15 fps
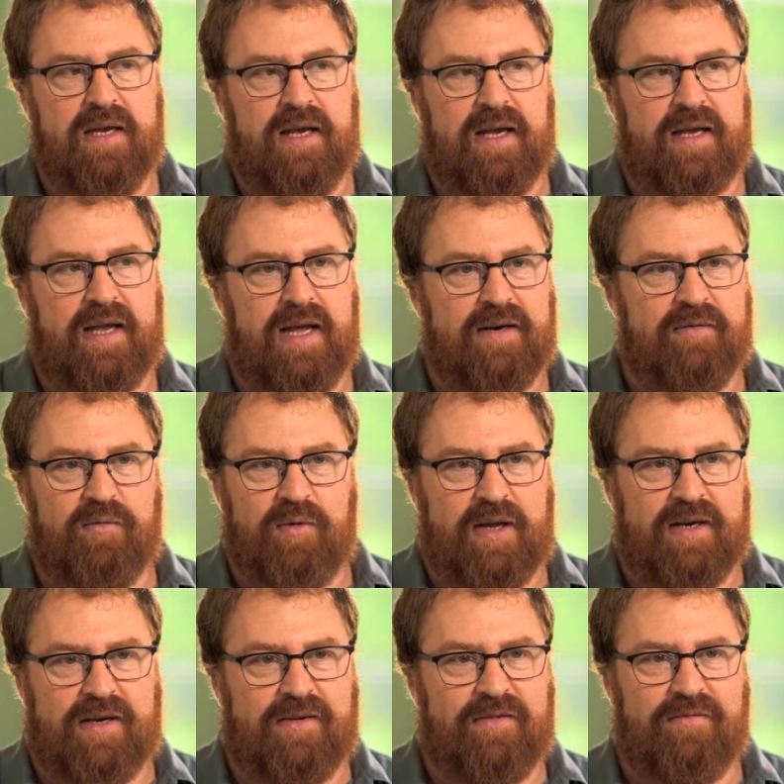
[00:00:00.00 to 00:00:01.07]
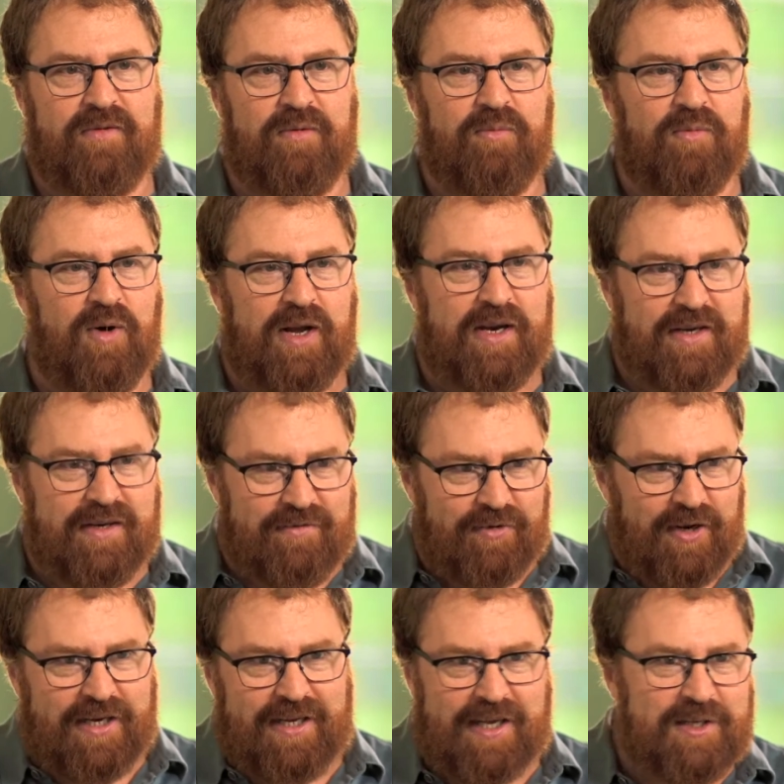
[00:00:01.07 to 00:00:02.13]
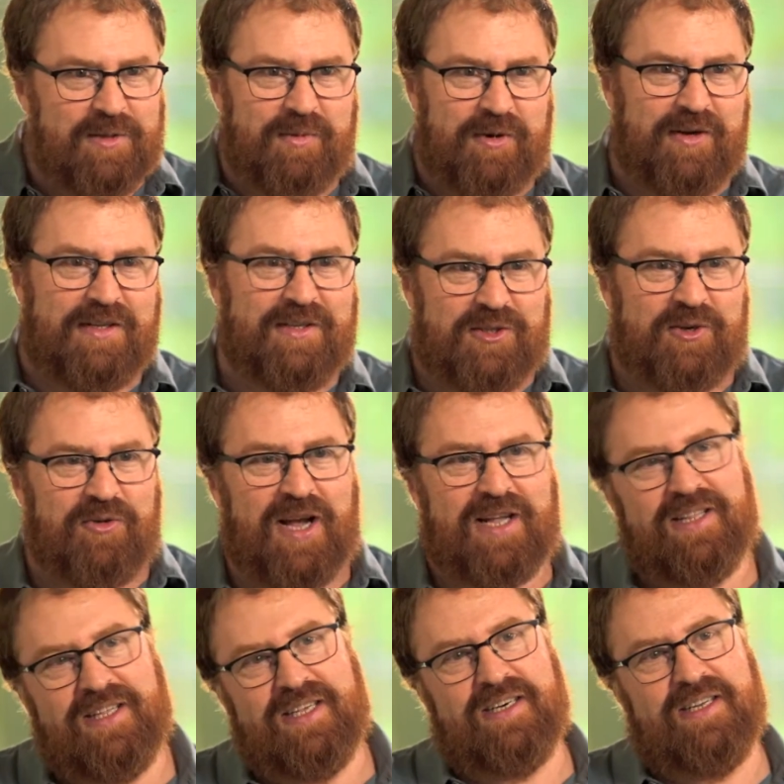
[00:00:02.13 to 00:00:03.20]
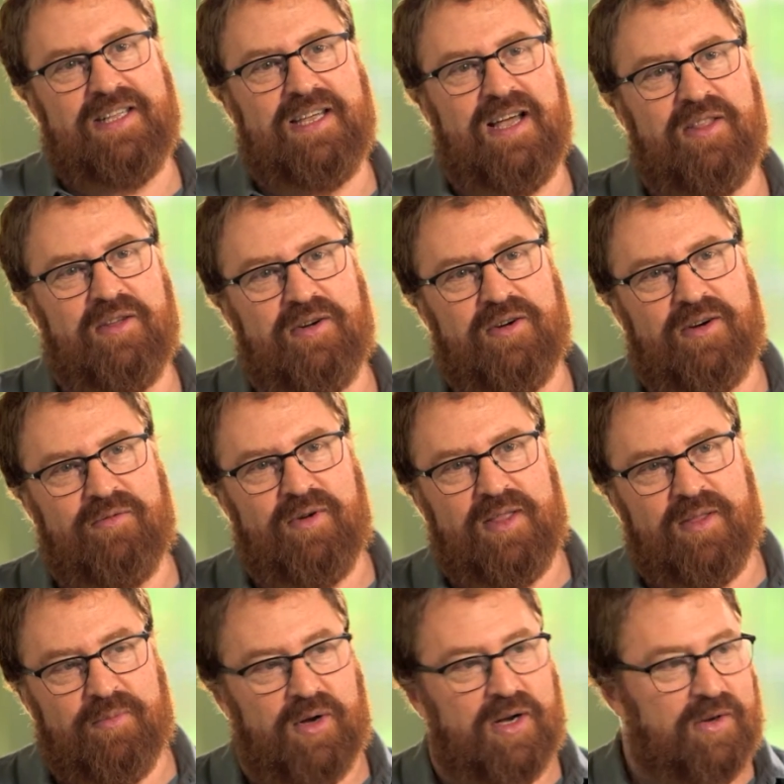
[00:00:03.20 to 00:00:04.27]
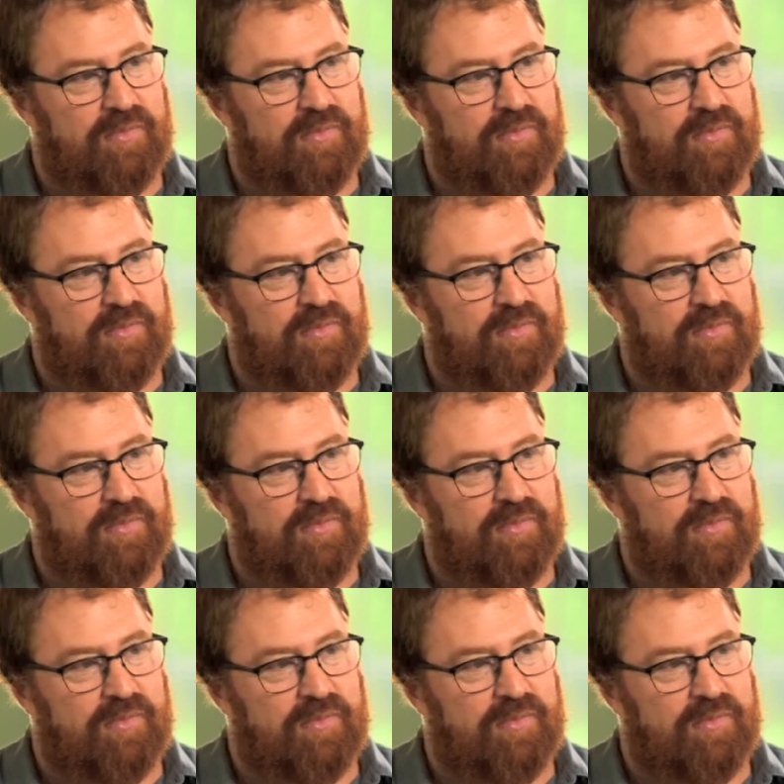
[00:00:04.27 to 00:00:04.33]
I kind of went from one reading experience directly into the other and read the book.